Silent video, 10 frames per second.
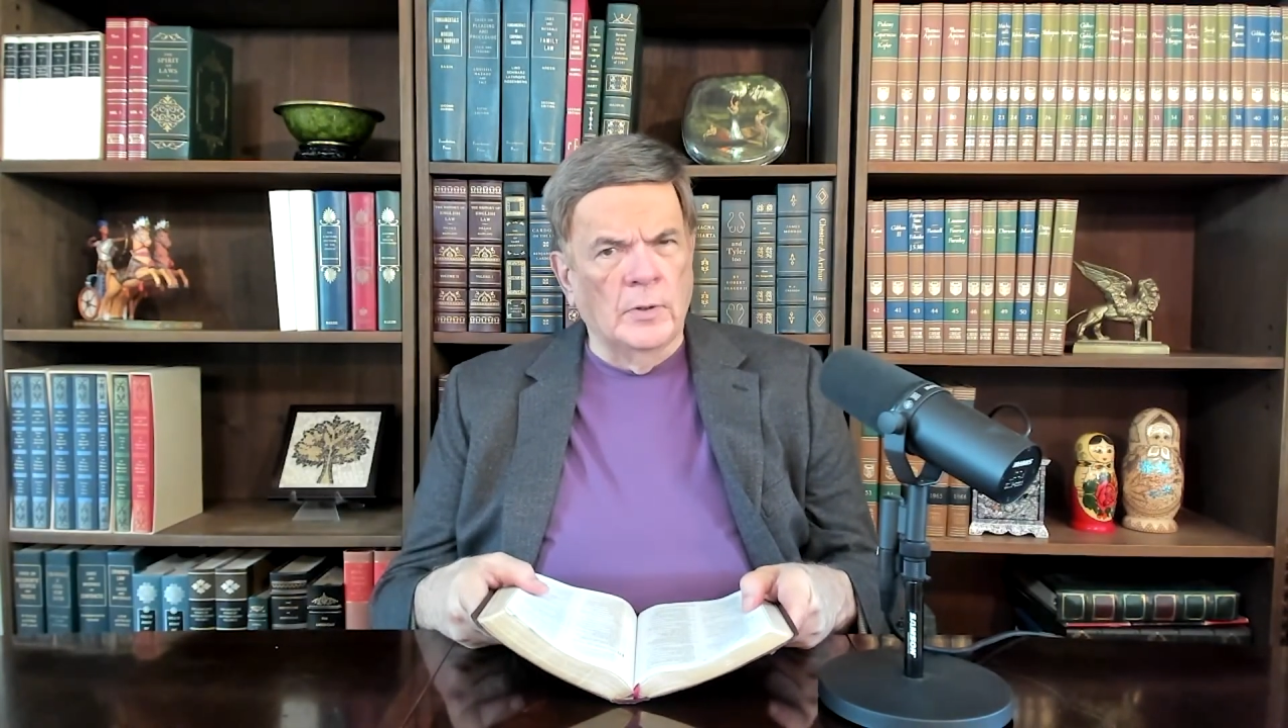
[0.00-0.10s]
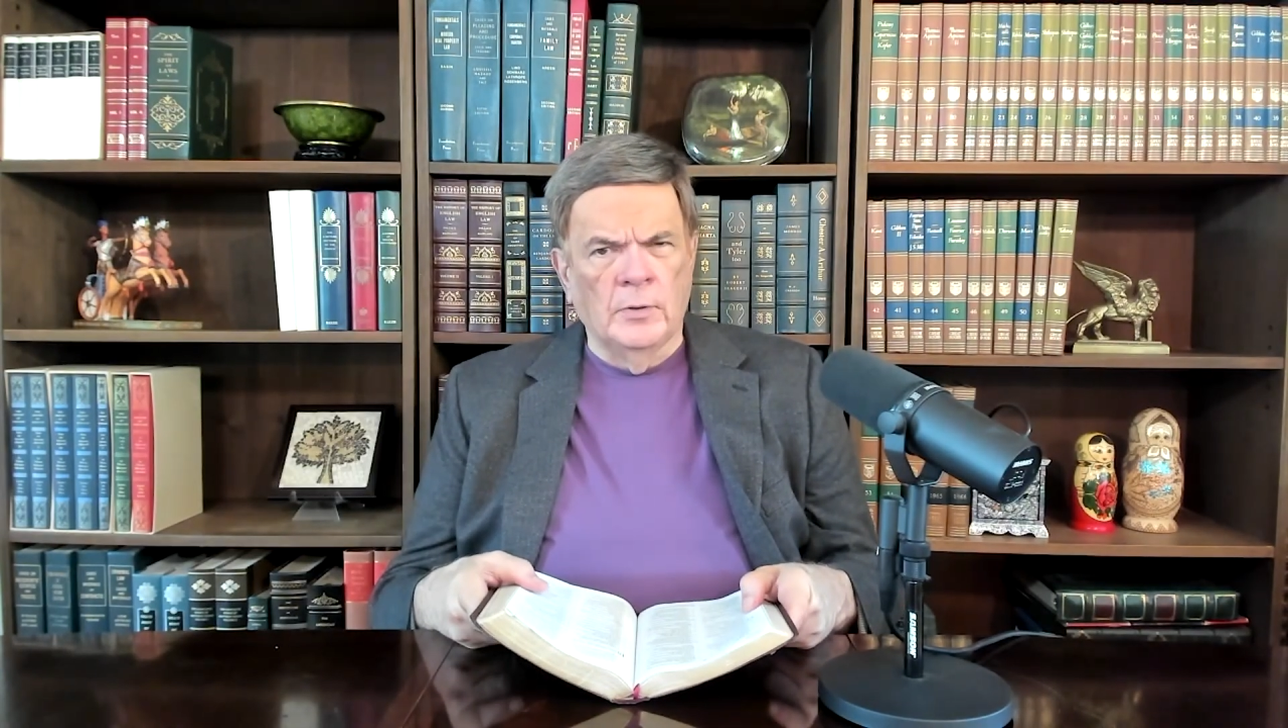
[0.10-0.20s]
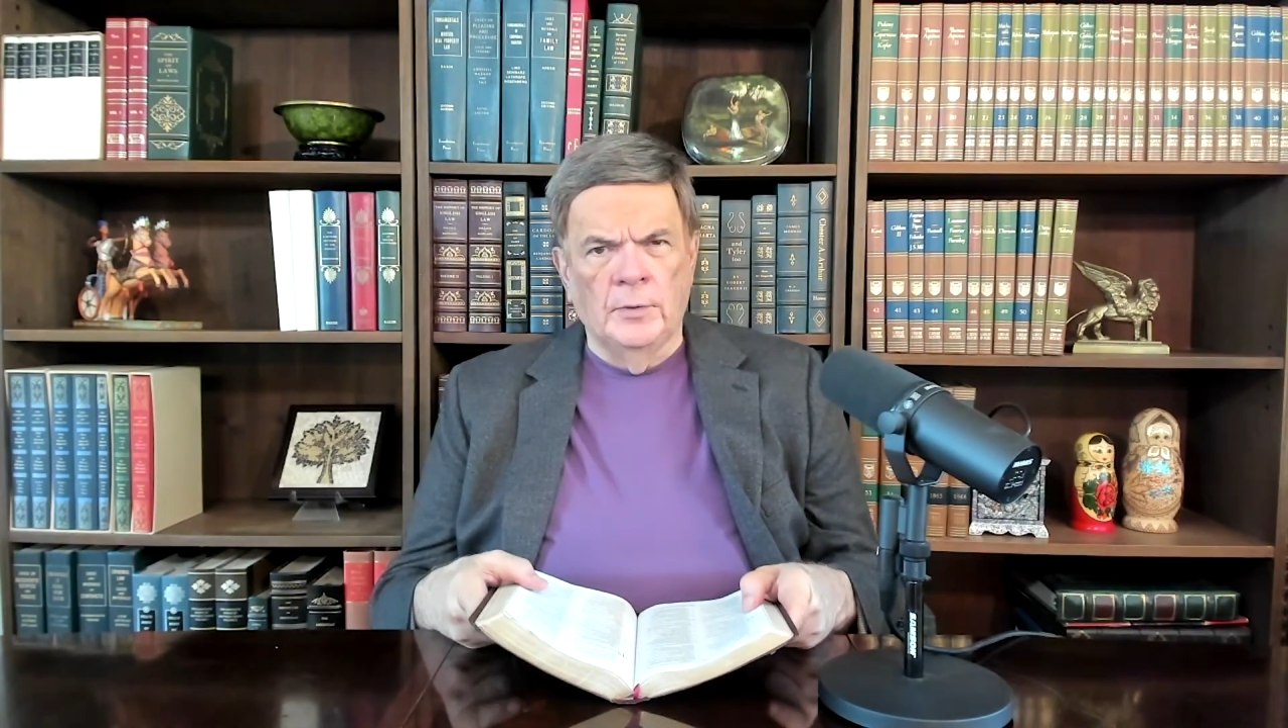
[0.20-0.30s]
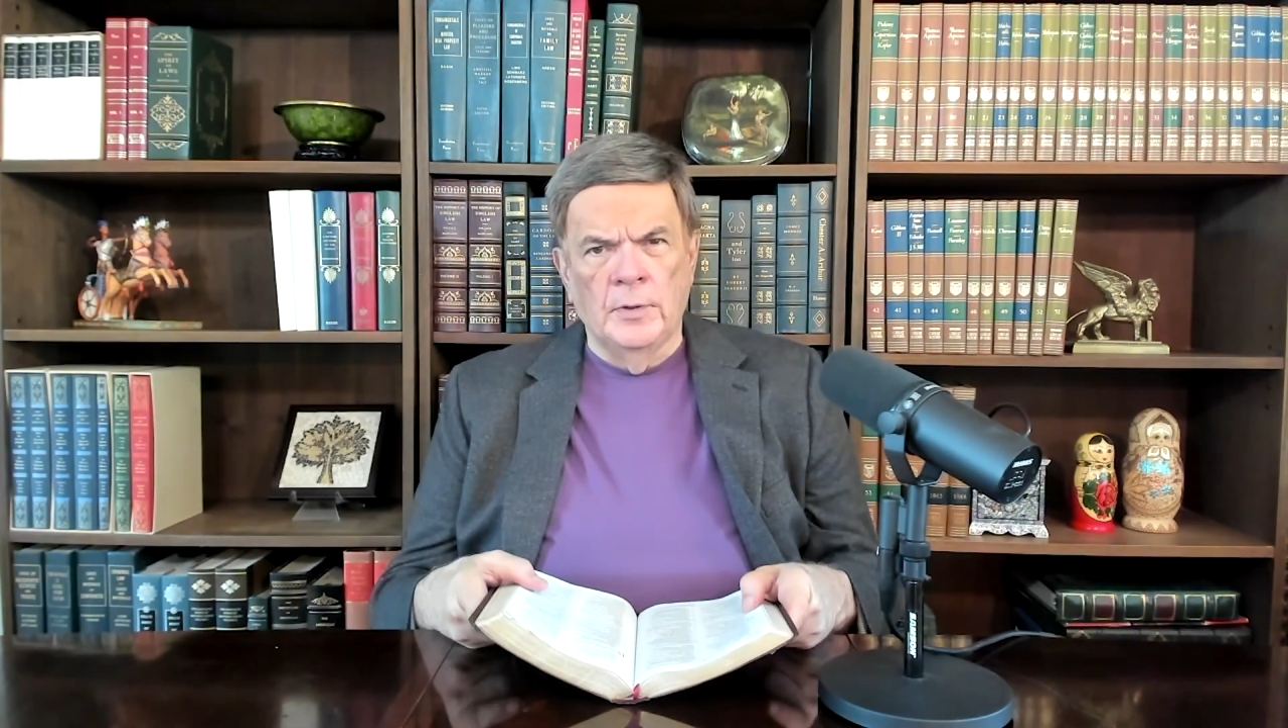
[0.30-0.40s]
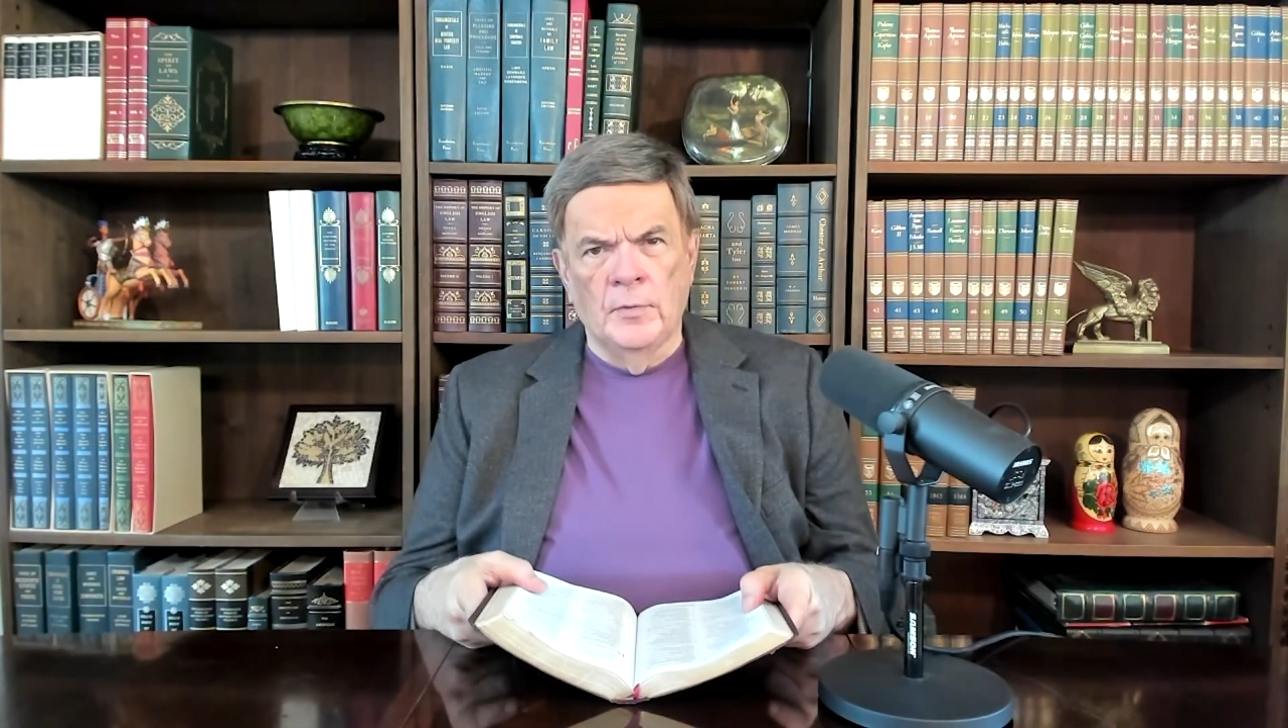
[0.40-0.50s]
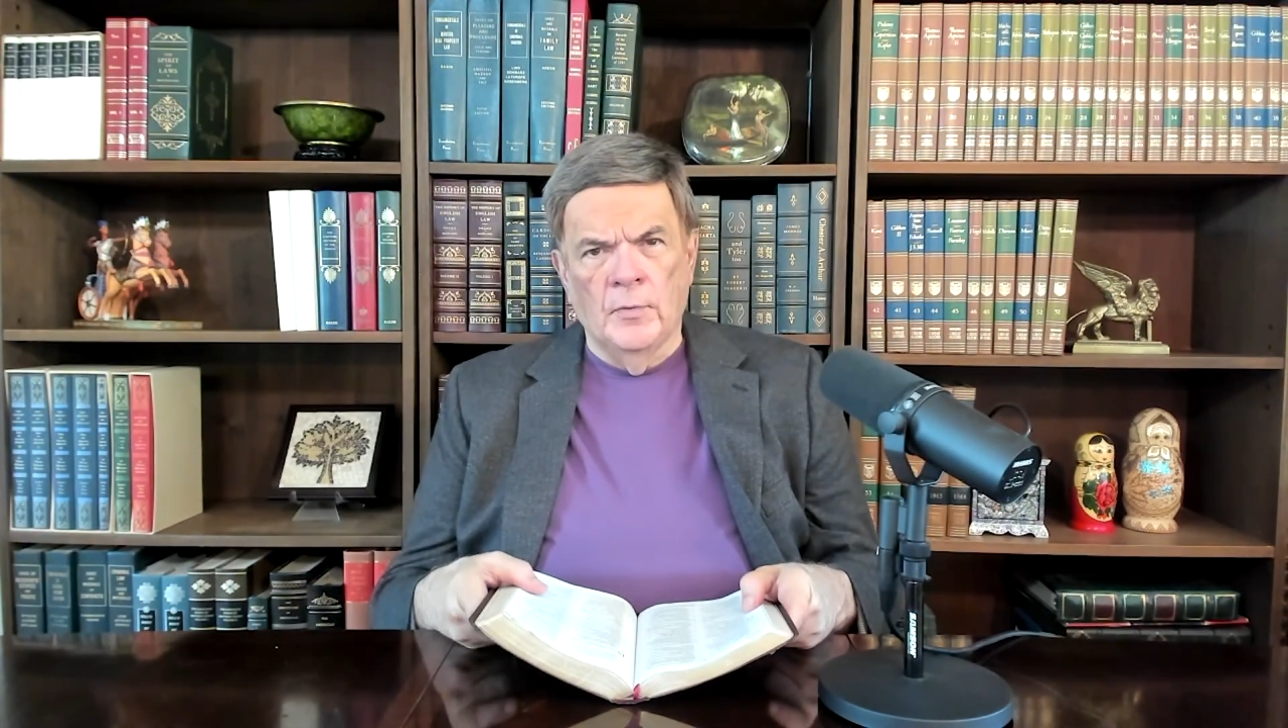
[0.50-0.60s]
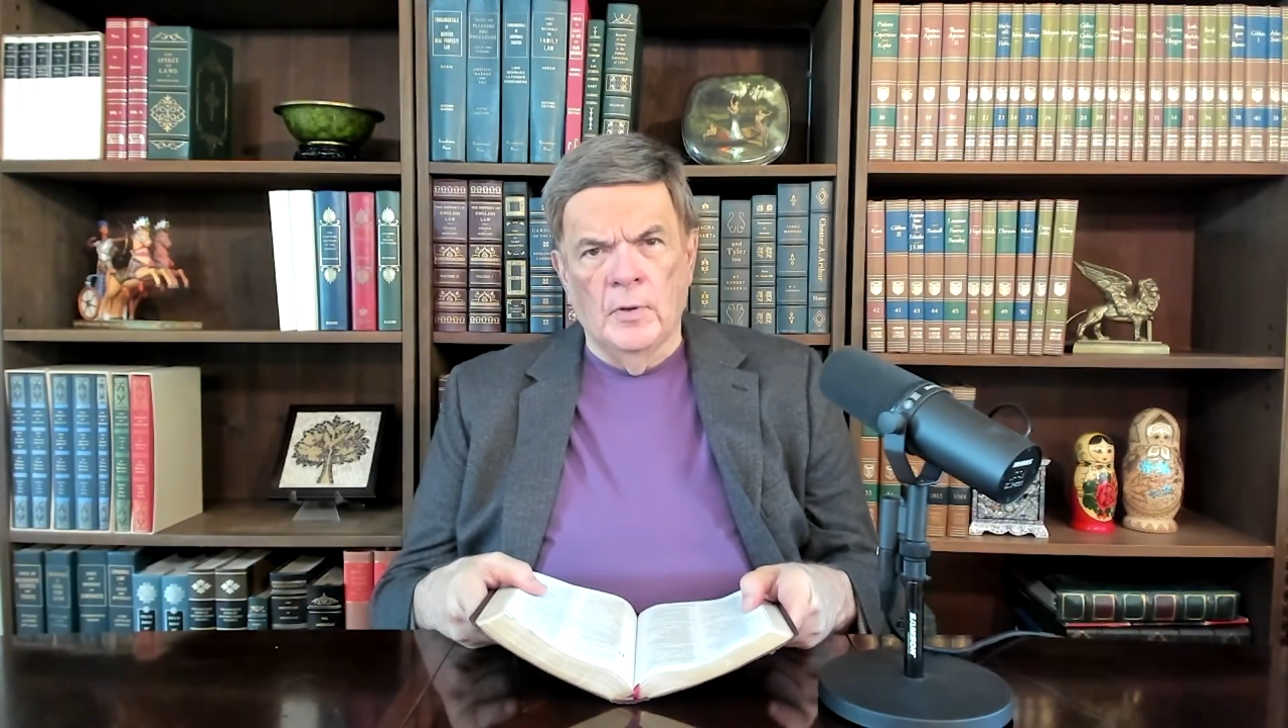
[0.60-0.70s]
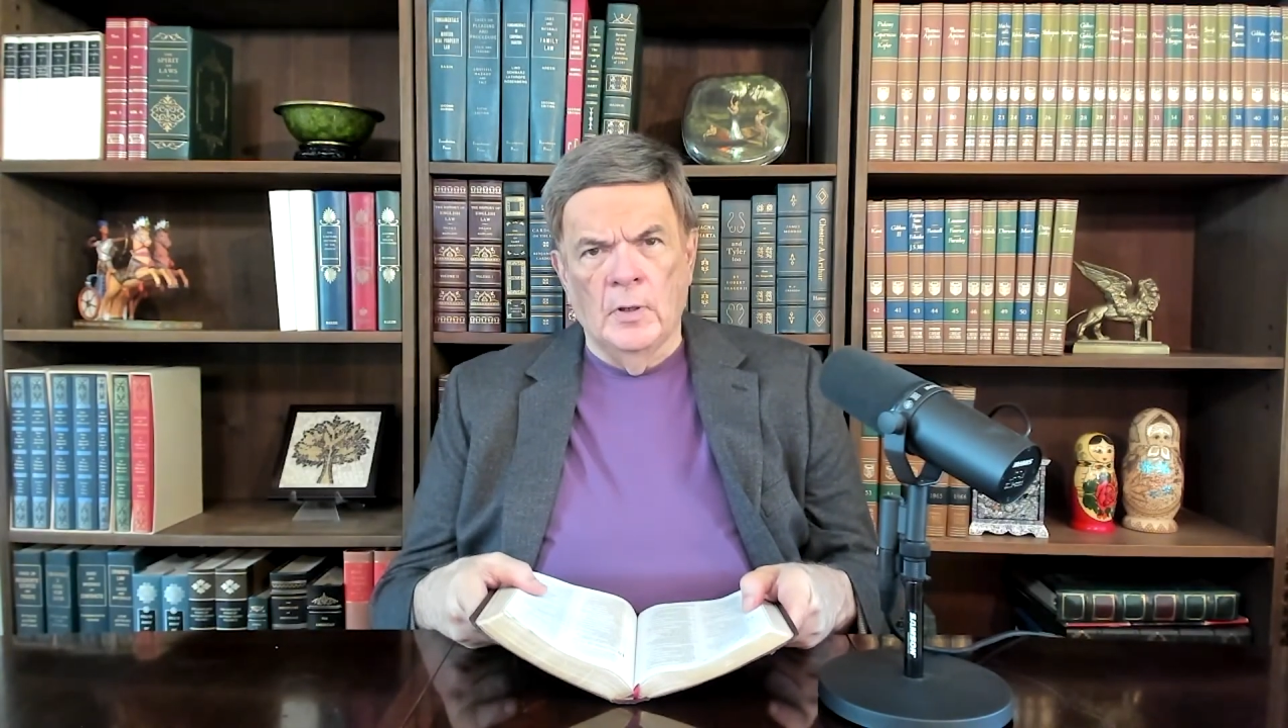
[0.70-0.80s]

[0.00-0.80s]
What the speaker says: clean thing